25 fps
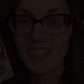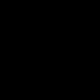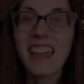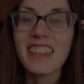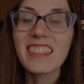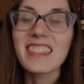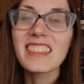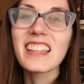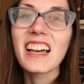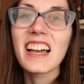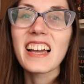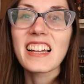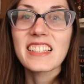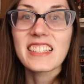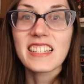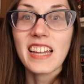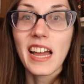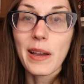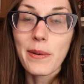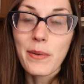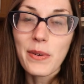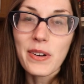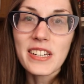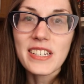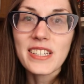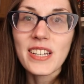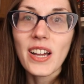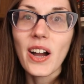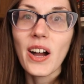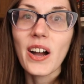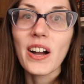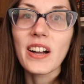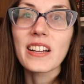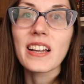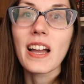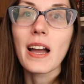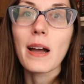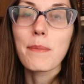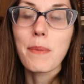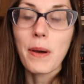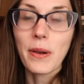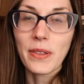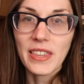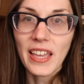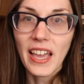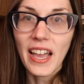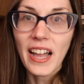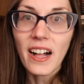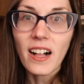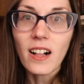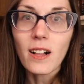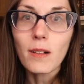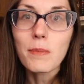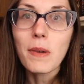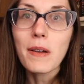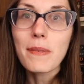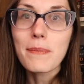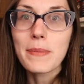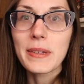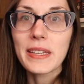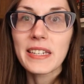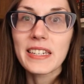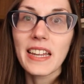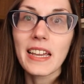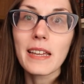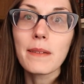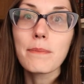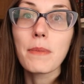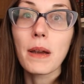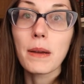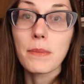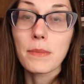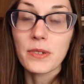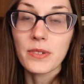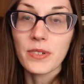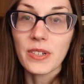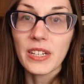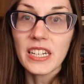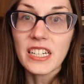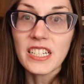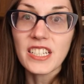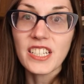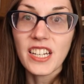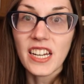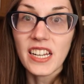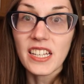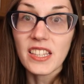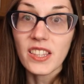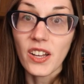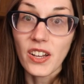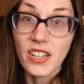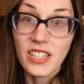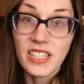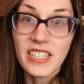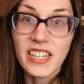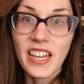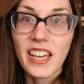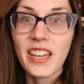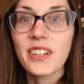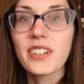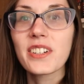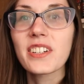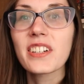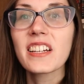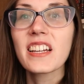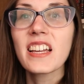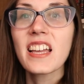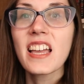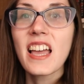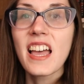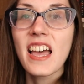And last, I want to talk about The Helm of Midnight by Marina J. Lostetter.